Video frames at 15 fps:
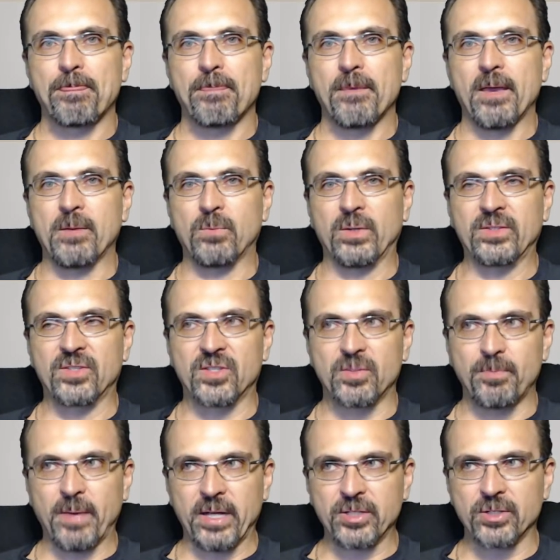And
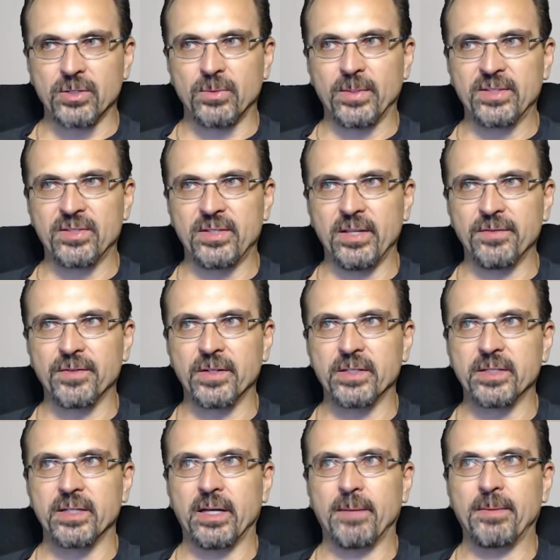what's different
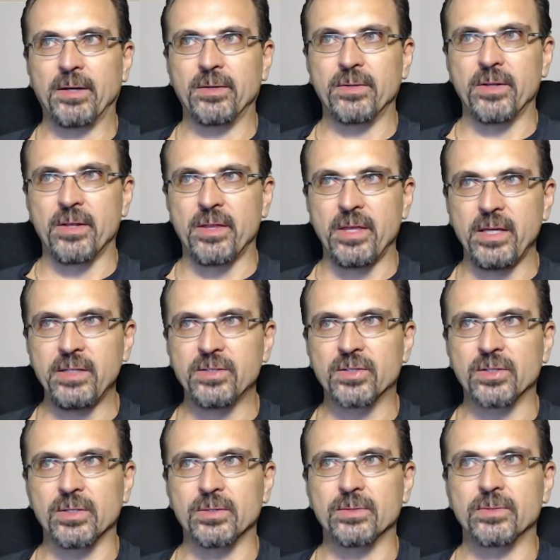about these
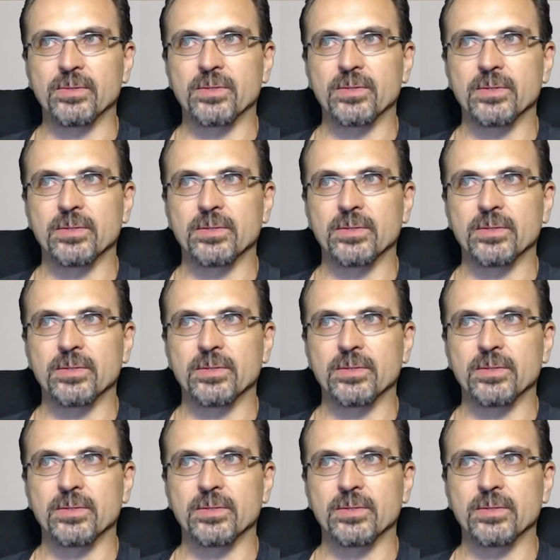stones?